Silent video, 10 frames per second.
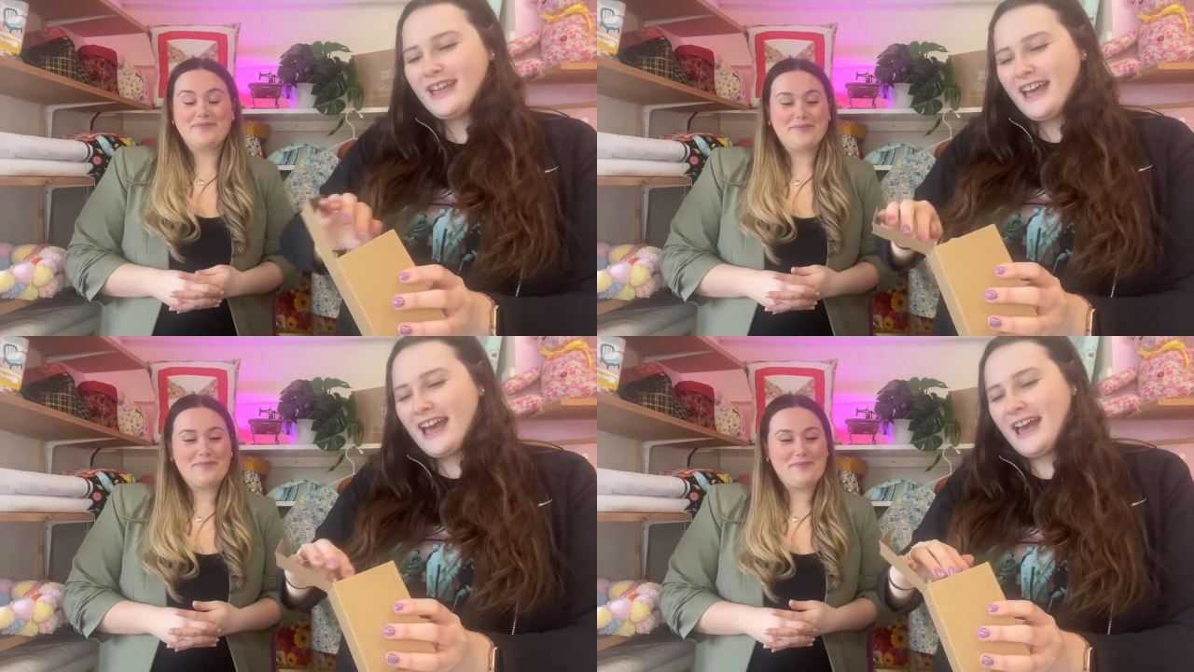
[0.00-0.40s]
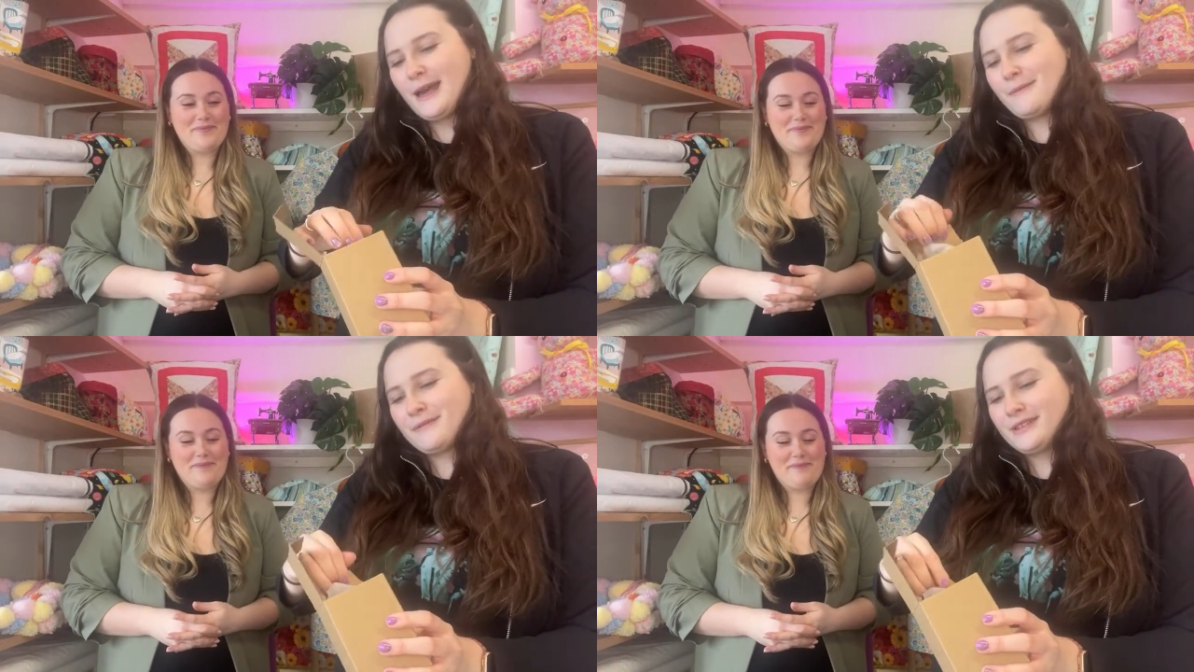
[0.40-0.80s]
Speaker 1: Um,
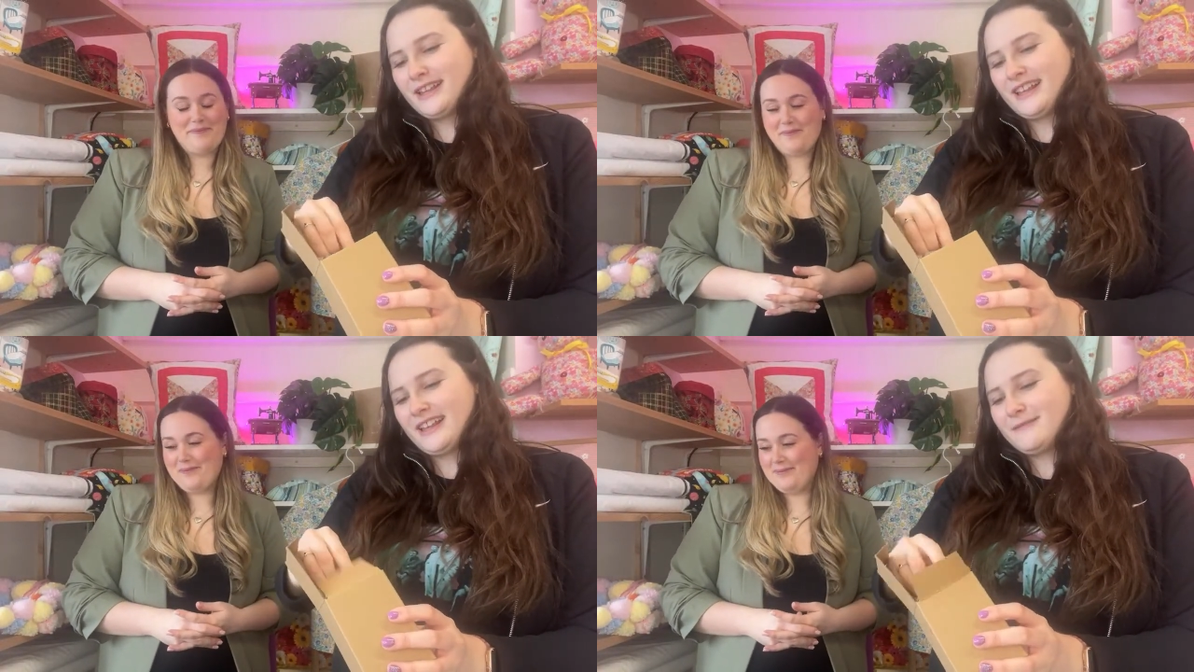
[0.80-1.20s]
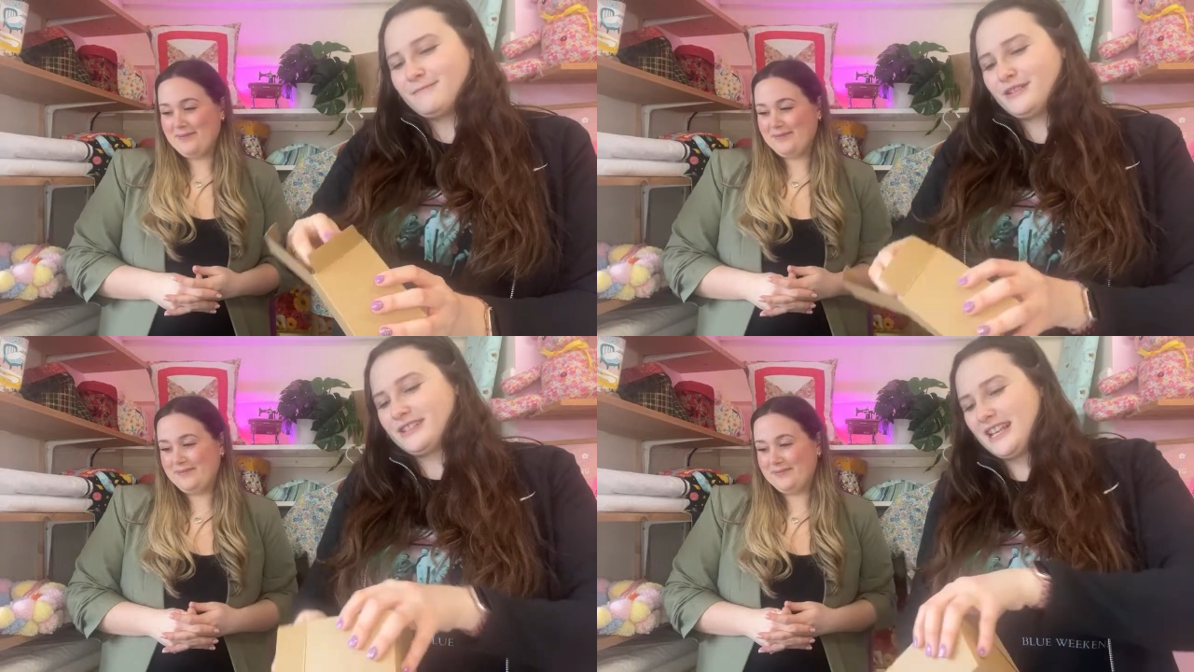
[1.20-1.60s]

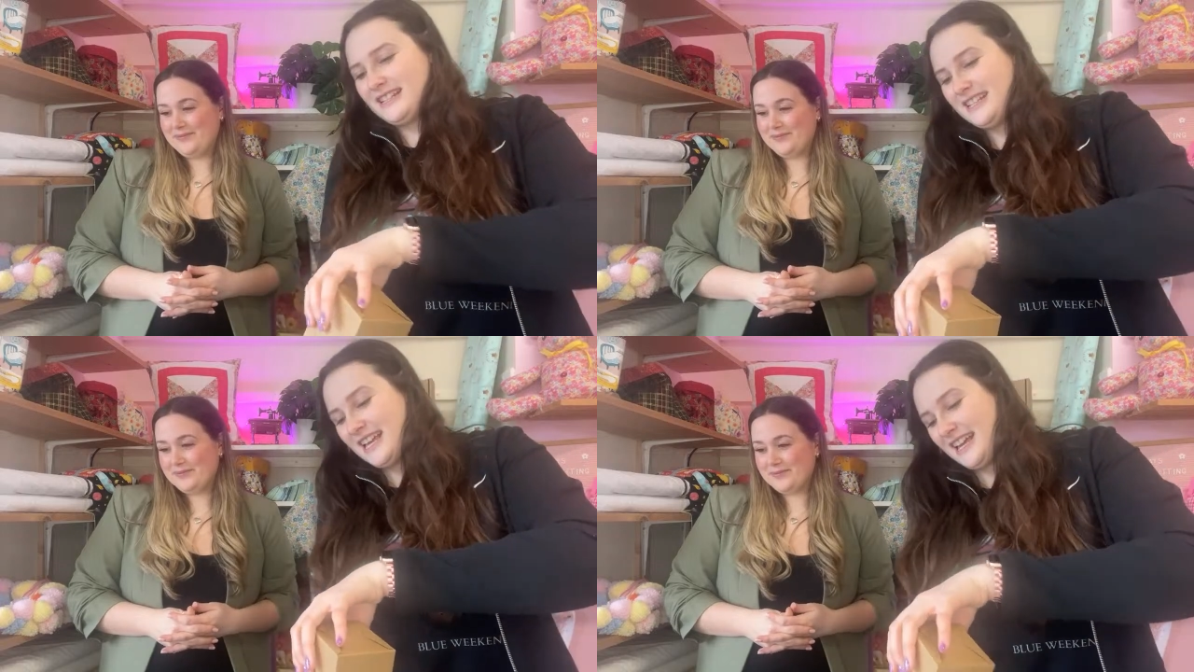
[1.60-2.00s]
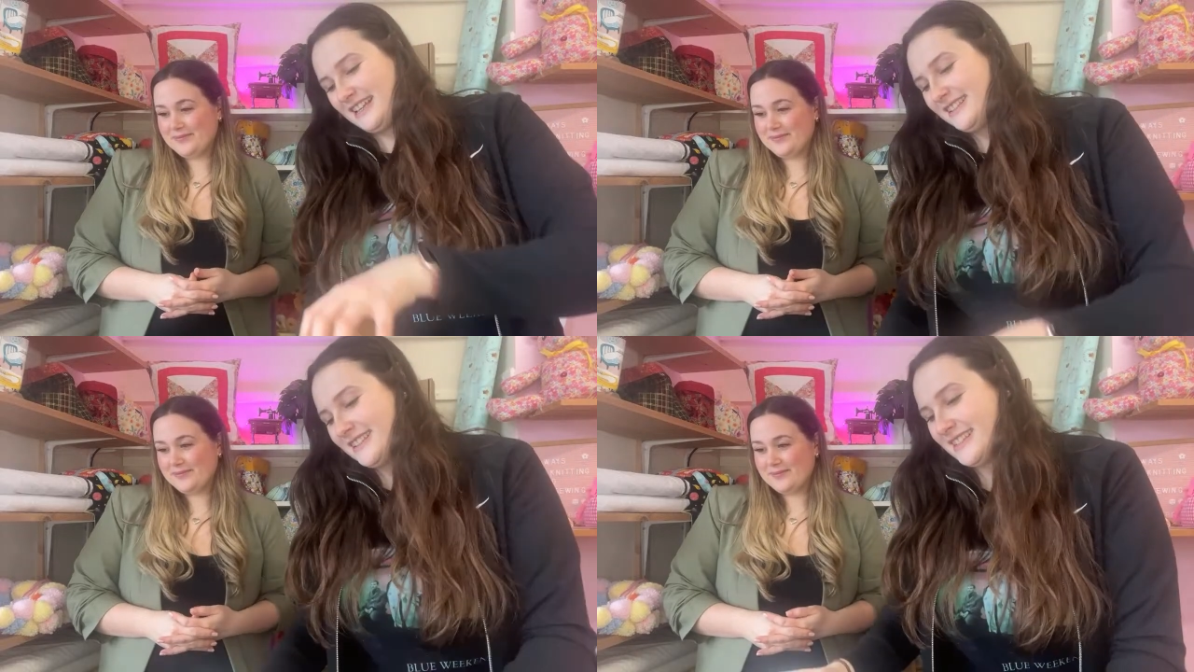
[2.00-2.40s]
but it
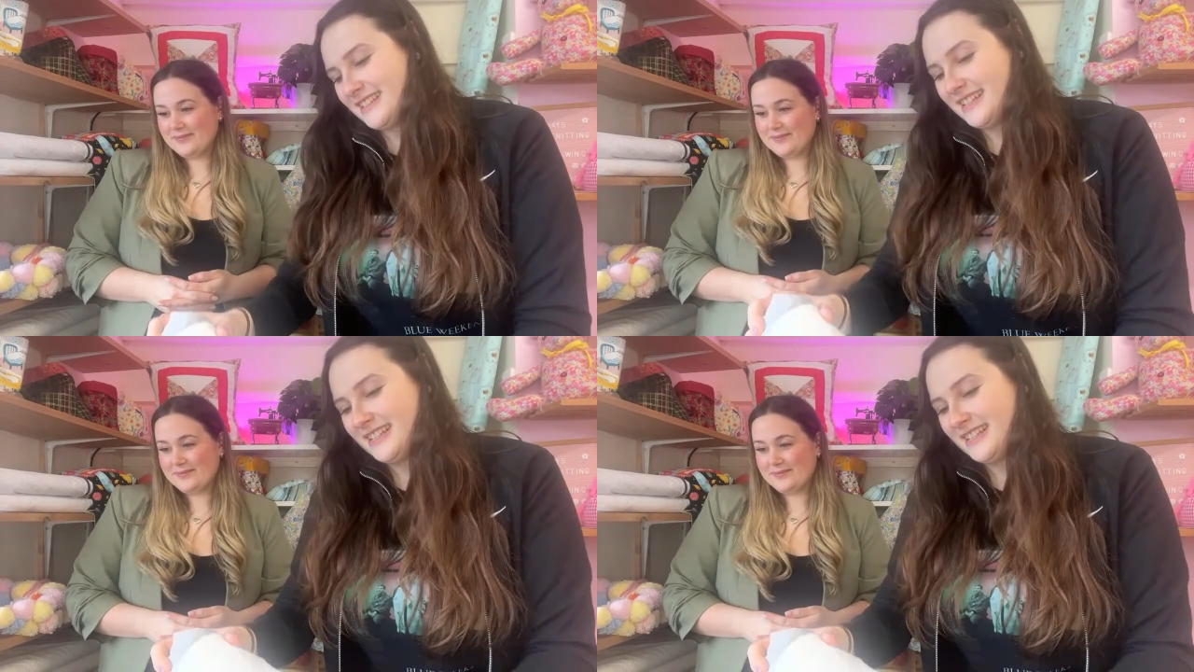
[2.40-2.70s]
is